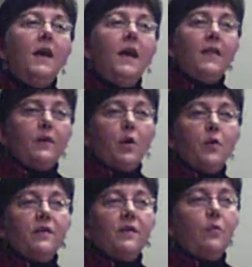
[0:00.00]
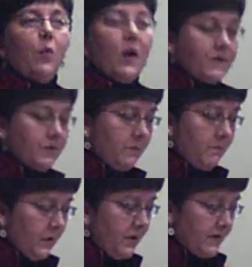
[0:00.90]
The growth of Western
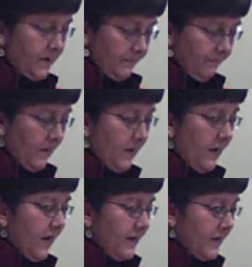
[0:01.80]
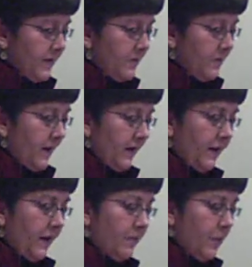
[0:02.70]
Buddhism has also been
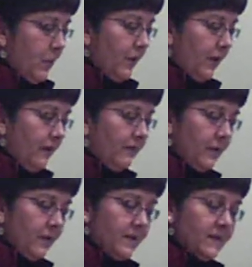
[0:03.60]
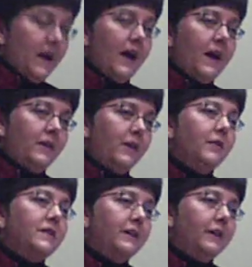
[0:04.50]
an important influence on
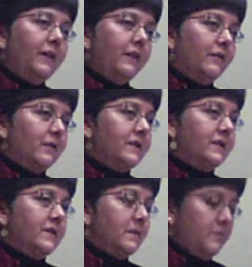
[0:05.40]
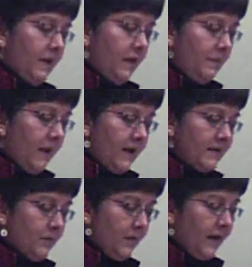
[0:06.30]
Unitarian Universalism in the past
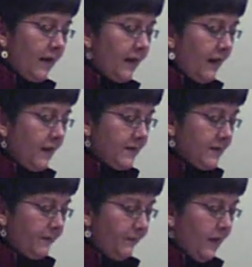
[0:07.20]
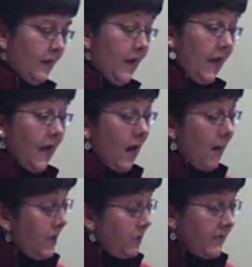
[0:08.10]
3 decades.
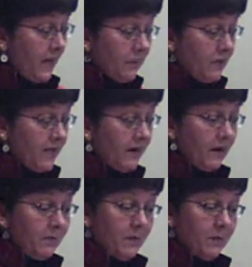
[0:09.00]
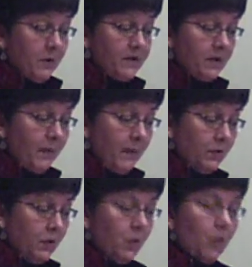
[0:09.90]
About 10% of our members are people
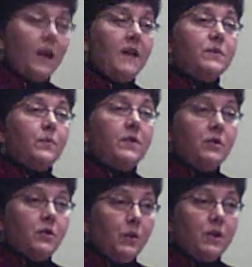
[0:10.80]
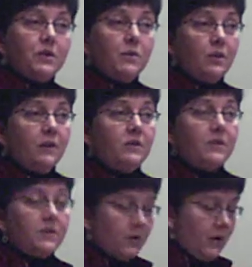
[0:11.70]
who were raised with a Jewish religious
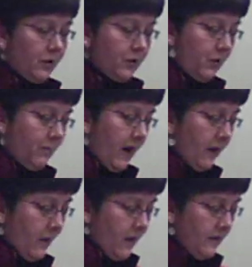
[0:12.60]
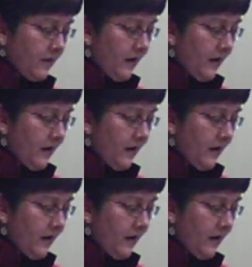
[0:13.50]
or cultural background,